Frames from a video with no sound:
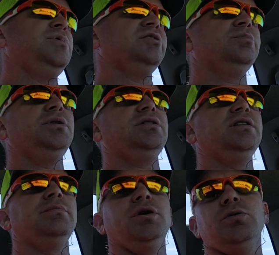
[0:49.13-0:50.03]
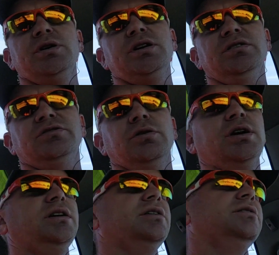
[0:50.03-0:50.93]
possibility of mowing it. So I
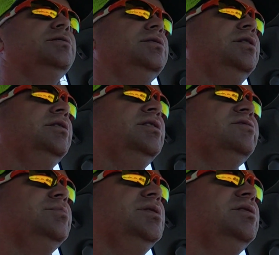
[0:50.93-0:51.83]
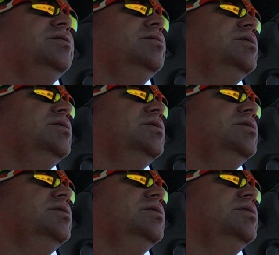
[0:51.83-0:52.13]
got a, another estimate to do